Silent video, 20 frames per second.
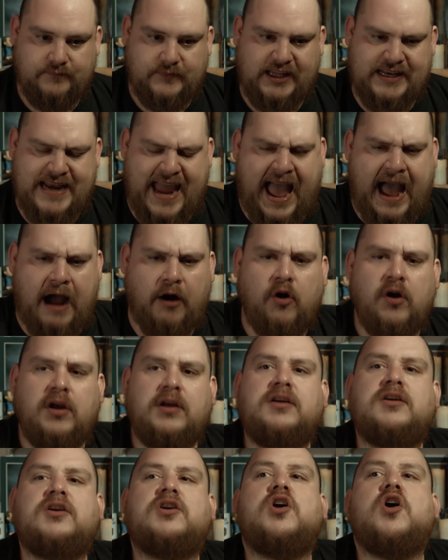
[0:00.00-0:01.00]
Now,
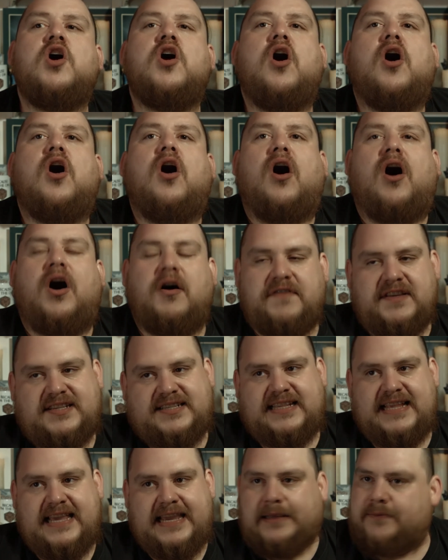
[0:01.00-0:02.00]

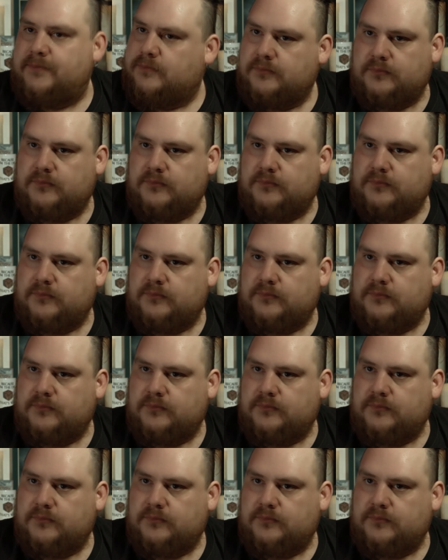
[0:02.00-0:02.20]
obviously,